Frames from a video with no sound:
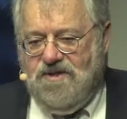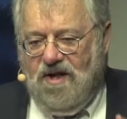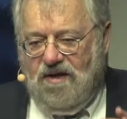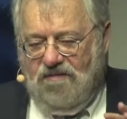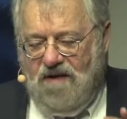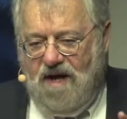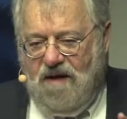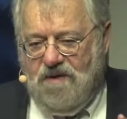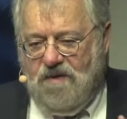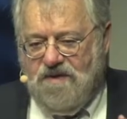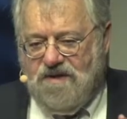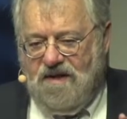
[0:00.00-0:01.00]
Chuck Robb,
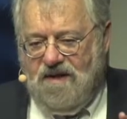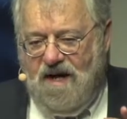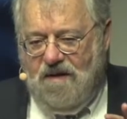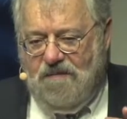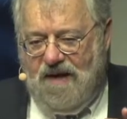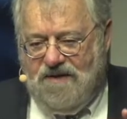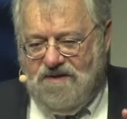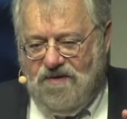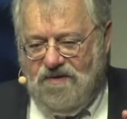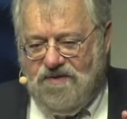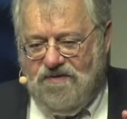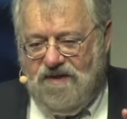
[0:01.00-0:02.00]
who was a combat
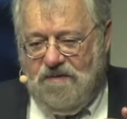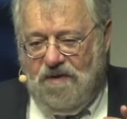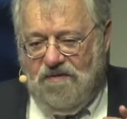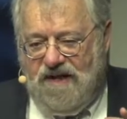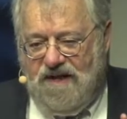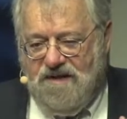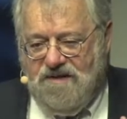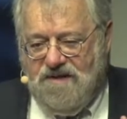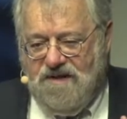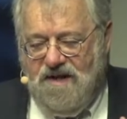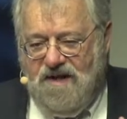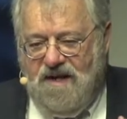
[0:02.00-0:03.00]
soldier in the Marines.